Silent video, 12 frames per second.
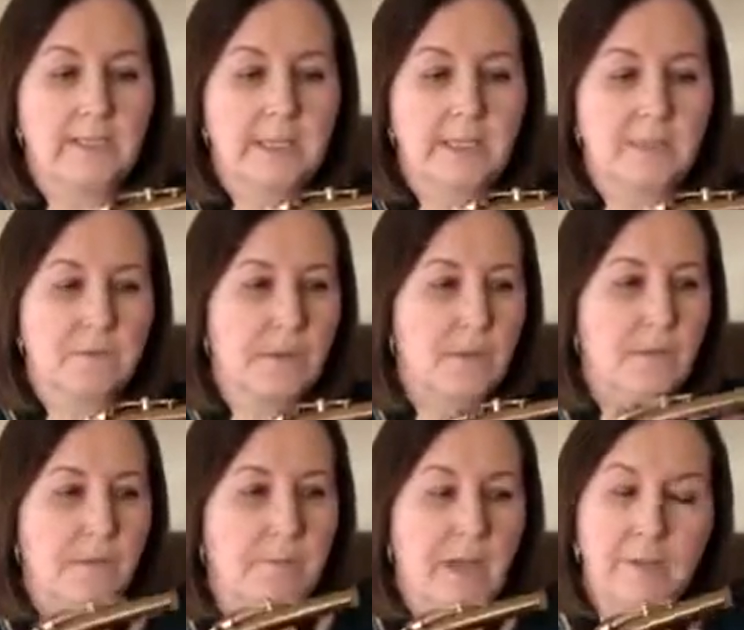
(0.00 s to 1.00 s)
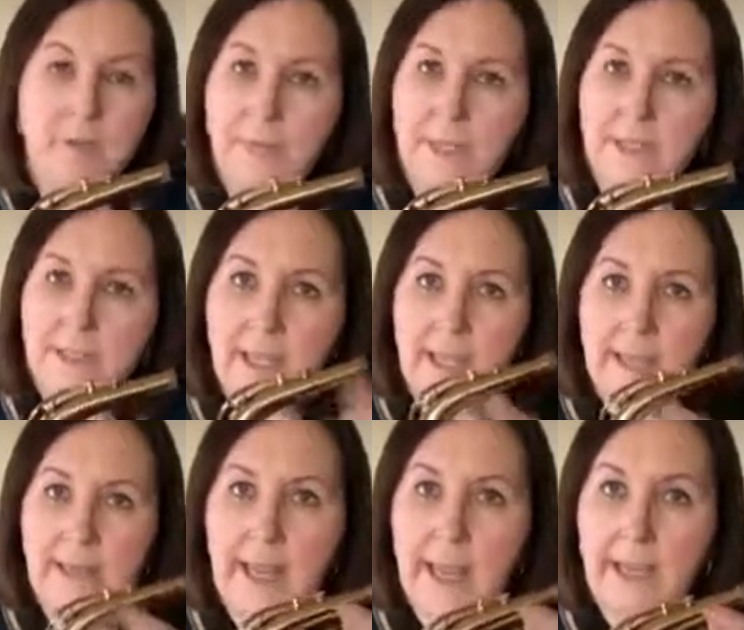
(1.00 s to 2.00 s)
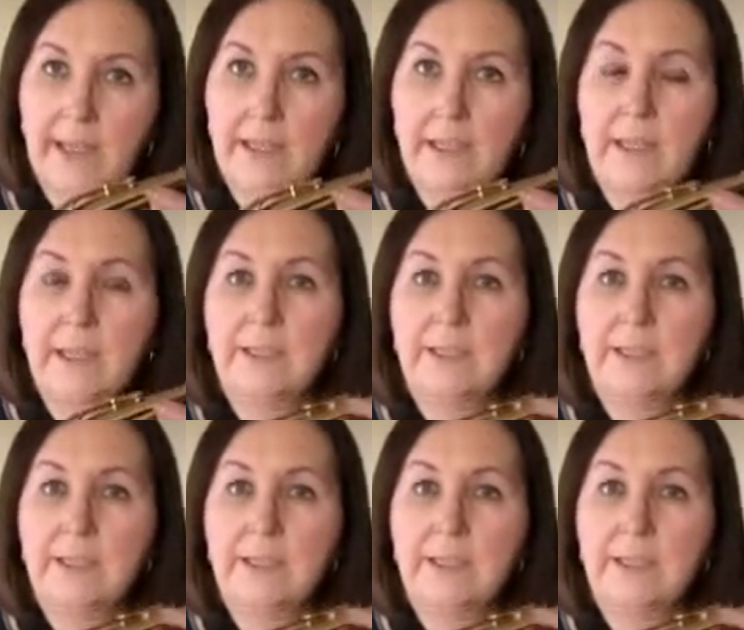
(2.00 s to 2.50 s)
saxophone mouthpiece and neck